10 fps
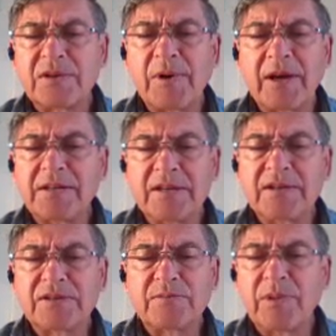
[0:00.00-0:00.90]

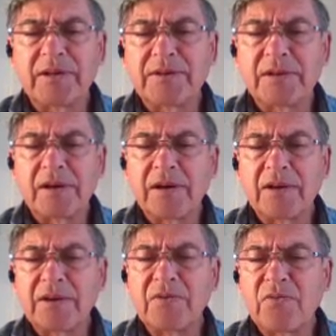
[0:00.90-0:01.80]
ideas, but
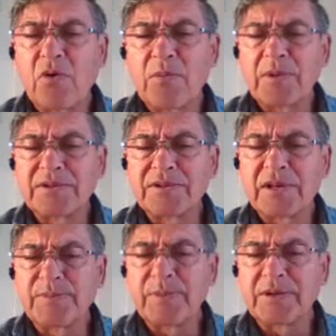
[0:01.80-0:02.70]
informal
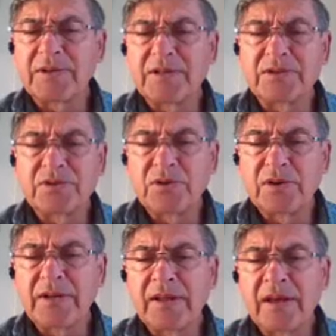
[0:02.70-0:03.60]
assessment is
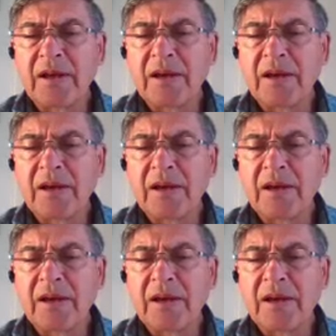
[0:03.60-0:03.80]
good,